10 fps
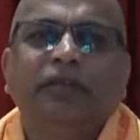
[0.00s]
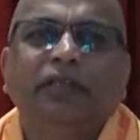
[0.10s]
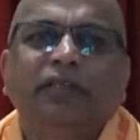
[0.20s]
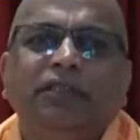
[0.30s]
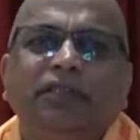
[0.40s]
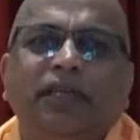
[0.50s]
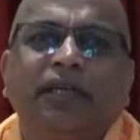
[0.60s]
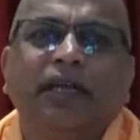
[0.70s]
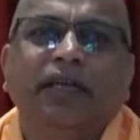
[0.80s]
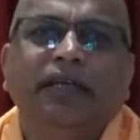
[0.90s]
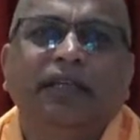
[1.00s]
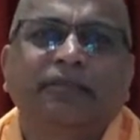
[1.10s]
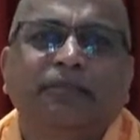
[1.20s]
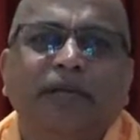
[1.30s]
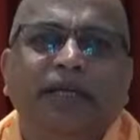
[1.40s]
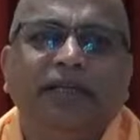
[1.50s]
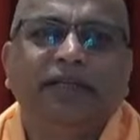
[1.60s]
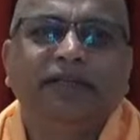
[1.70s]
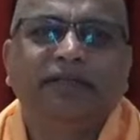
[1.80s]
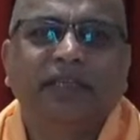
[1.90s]
This is again
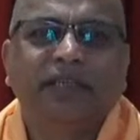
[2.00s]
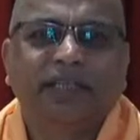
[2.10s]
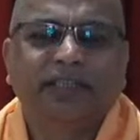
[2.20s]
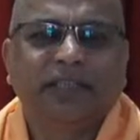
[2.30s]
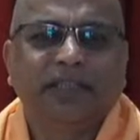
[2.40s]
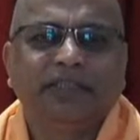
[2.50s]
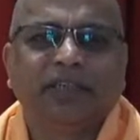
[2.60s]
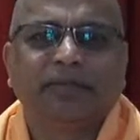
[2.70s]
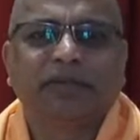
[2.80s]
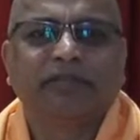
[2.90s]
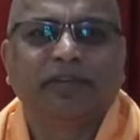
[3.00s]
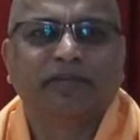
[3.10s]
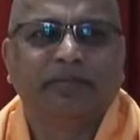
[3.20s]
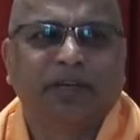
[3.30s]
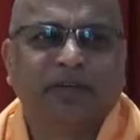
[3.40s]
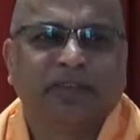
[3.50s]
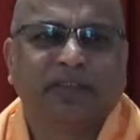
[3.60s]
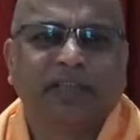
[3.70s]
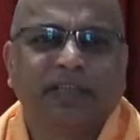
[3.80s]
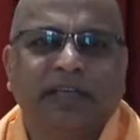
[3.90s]
explained very nicely in chapter 4 of the Bhagavad
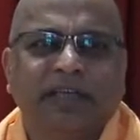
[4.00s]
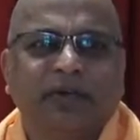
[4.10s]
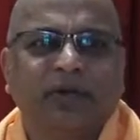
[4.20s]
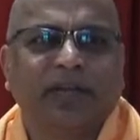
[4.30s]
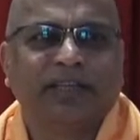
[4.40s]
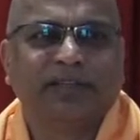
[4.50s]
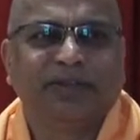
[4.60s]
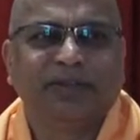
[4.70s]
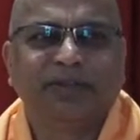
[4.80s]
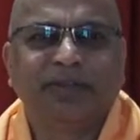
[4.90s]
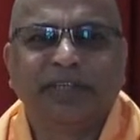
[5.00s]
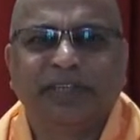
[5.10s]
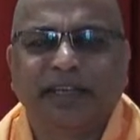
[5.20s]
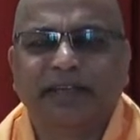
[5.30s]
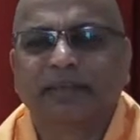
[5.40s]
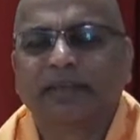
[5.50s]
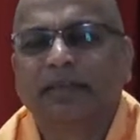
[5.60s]
Gita, and I would like you to read that,